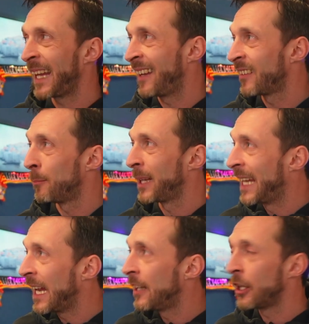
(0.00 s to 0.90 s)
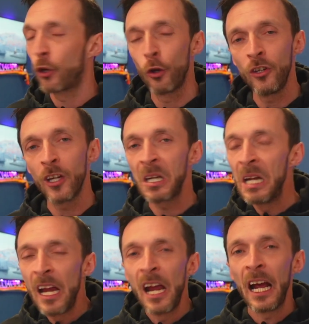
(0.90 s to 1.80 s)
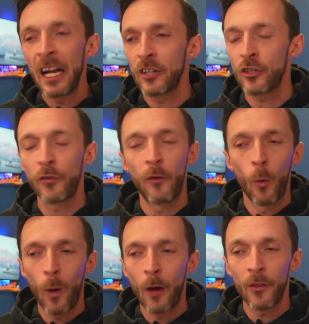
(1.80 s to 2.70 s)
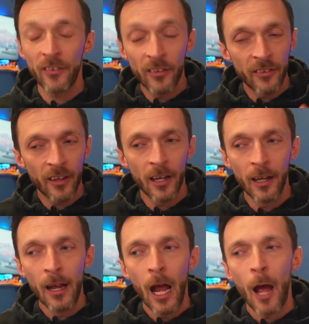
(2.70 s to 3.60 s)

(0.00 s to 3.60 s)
guys like McGinn and Cunha. And I just thought, wow, this is I